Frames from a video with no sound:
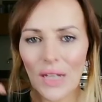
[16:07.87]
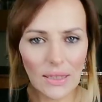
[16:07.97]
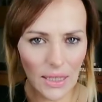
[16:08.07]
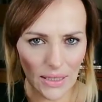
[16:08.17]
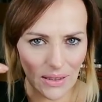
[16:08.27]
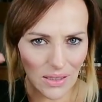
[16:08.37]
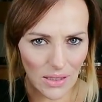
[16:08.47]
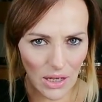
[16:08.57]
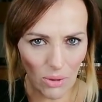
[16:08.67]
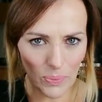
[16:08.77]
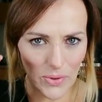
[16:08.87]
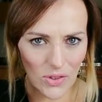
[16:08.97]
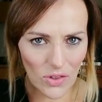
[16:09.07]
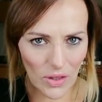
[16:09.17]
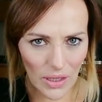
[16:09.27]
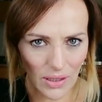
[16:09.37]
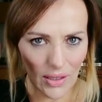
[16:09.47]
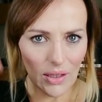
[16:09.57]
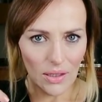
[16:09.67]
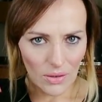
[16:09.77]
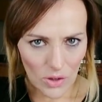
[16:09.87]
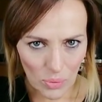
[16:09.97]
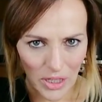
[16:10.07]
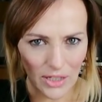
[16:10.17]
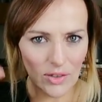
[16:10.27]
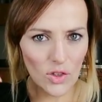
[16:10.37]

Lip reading: that it stops the spin